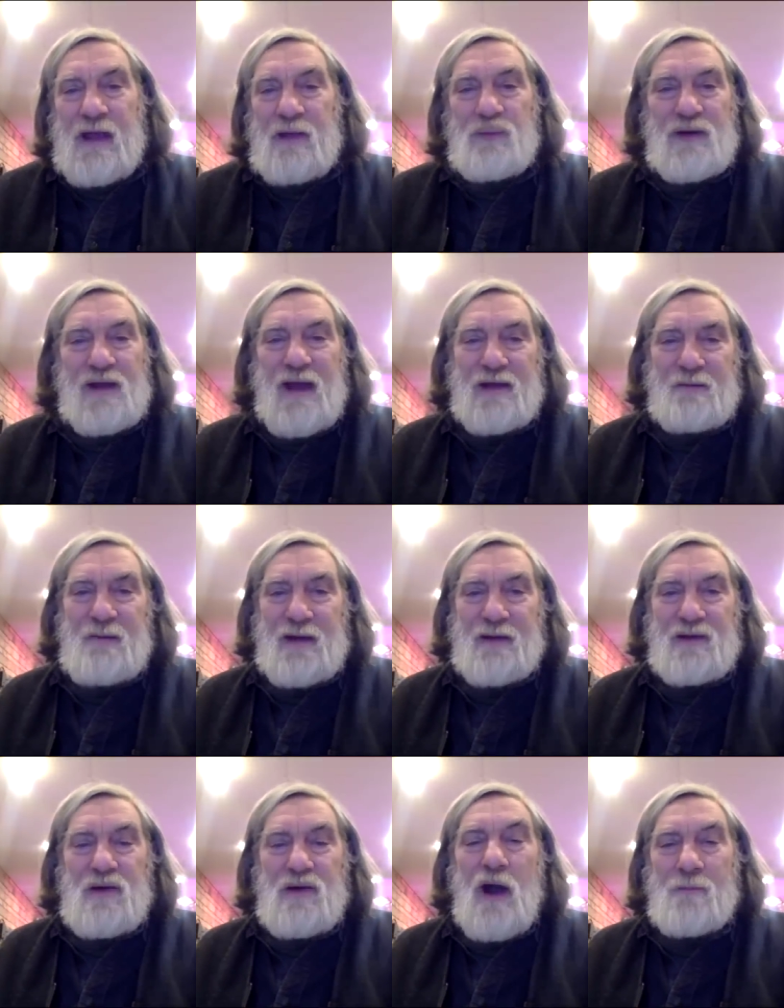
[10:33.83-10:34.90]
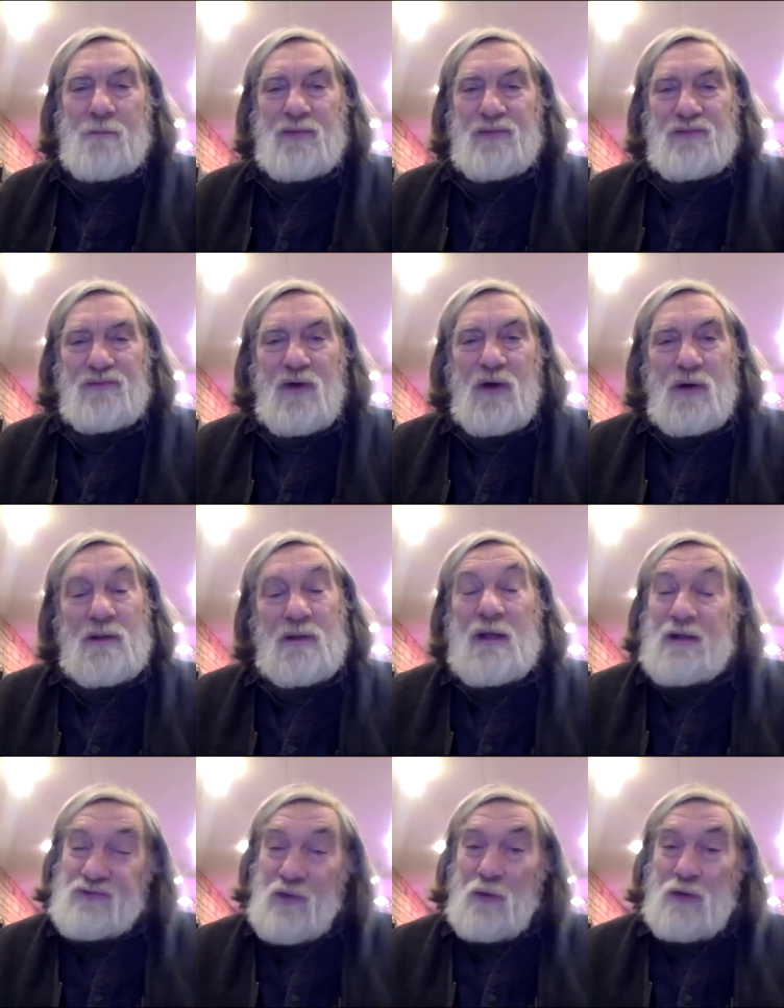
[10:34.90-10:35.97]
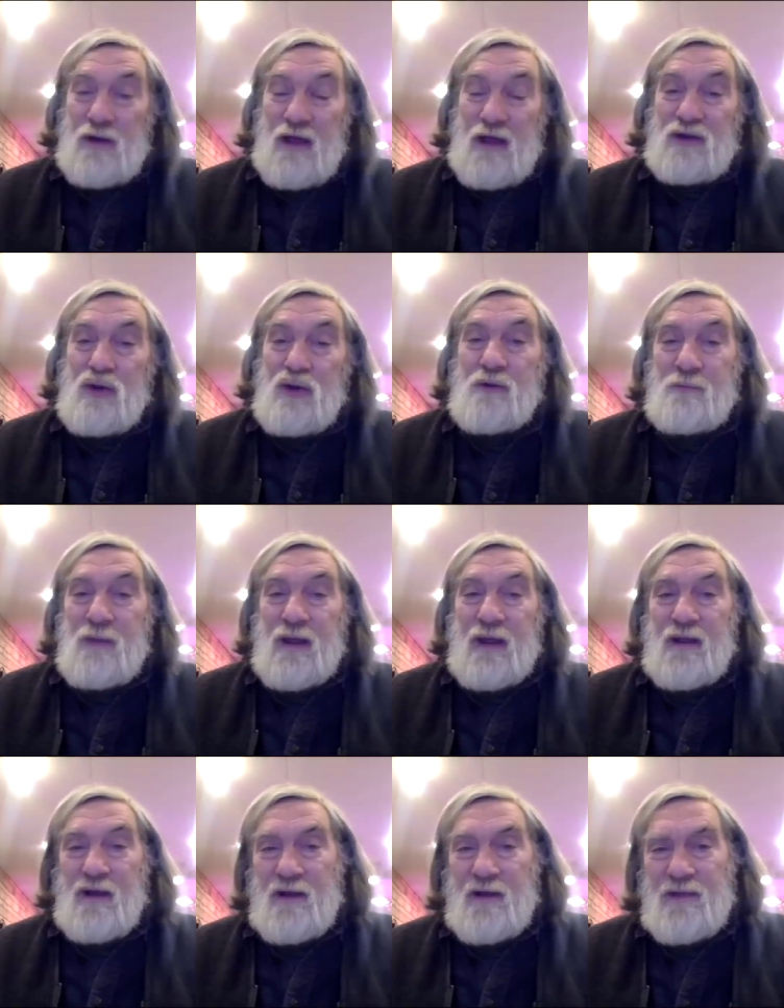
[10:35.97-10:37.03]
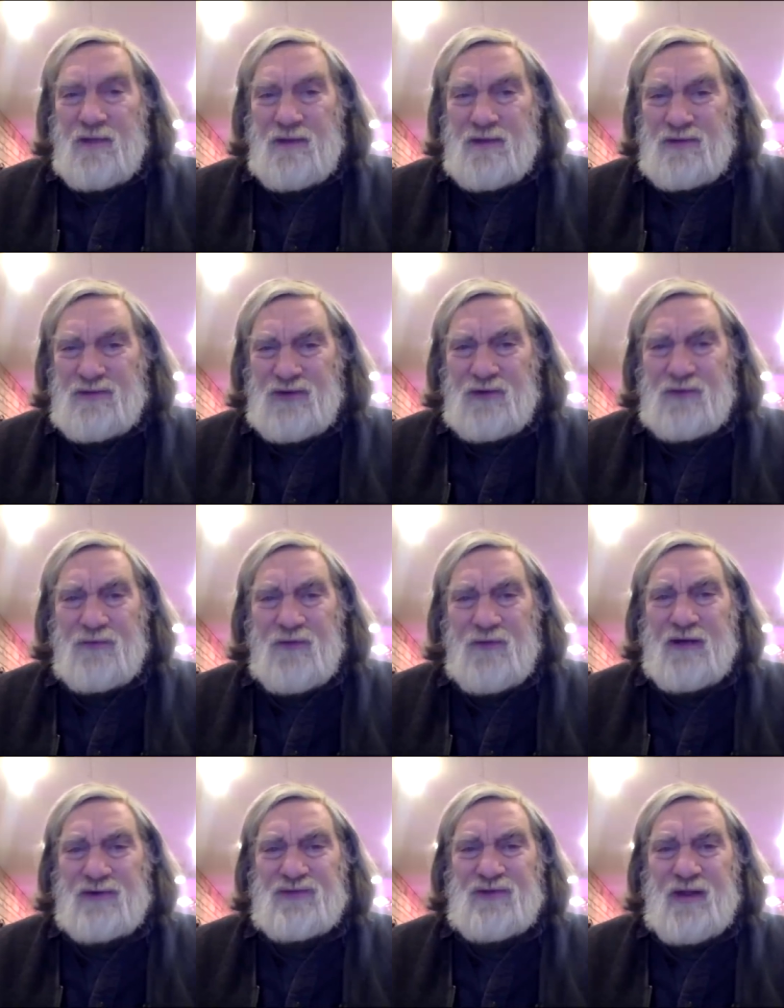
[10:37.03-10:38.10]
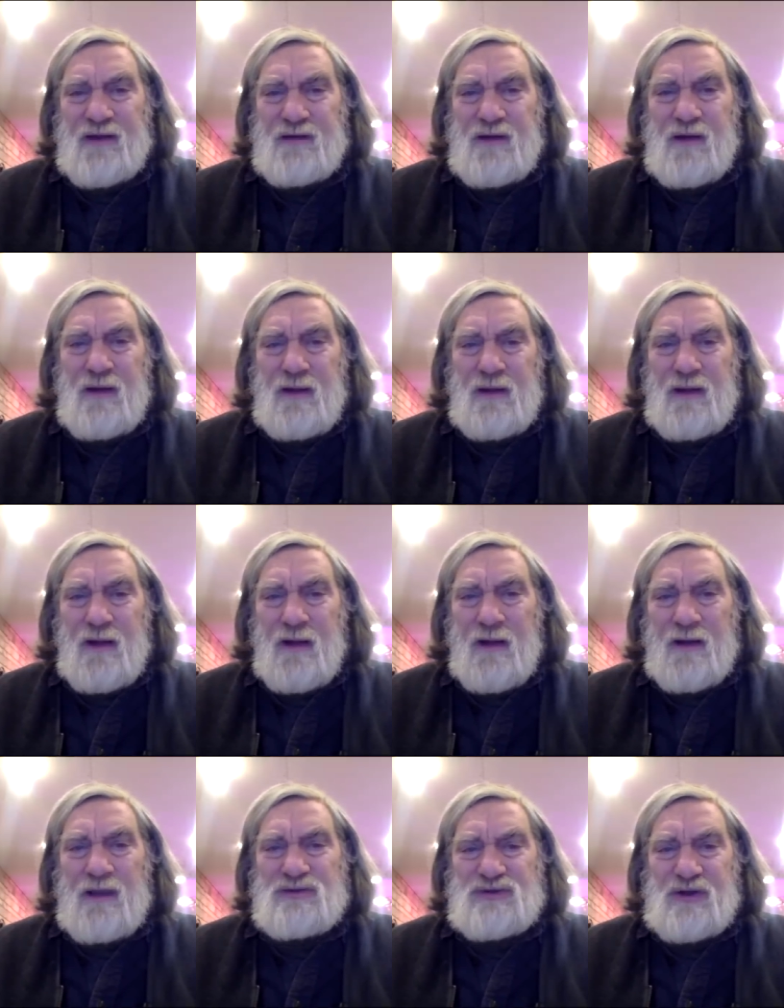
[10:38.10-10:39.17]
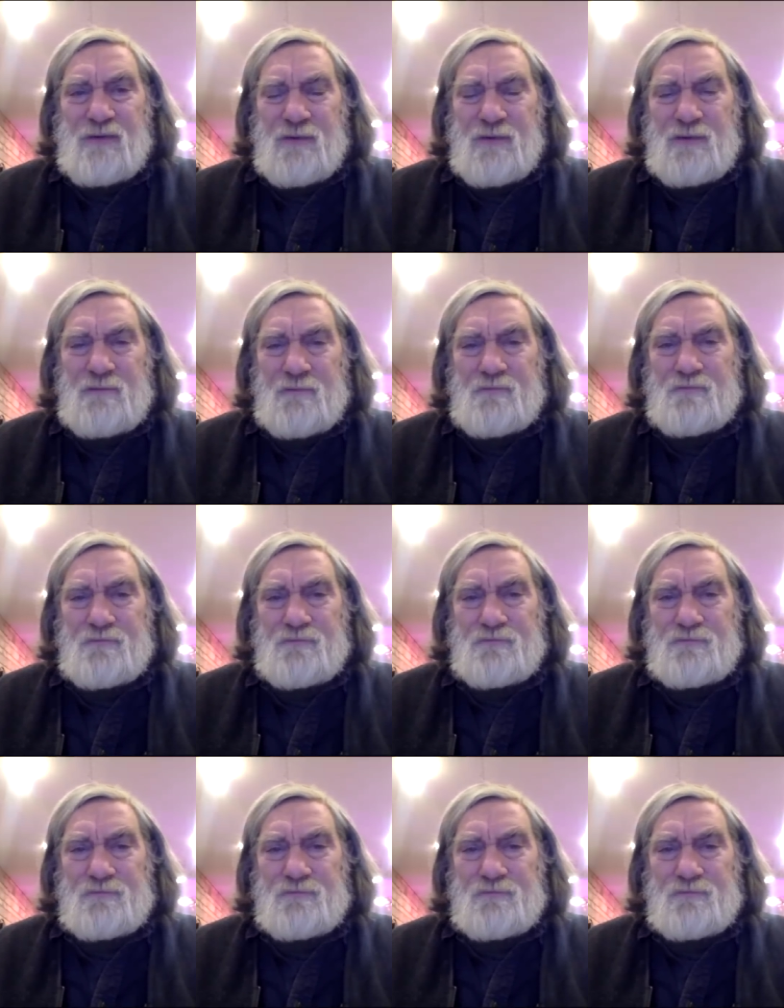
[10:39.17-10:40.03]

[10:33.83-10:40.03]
he, he would get a better crop in the fall. So it, it could be uh, the certified seed uh, issue.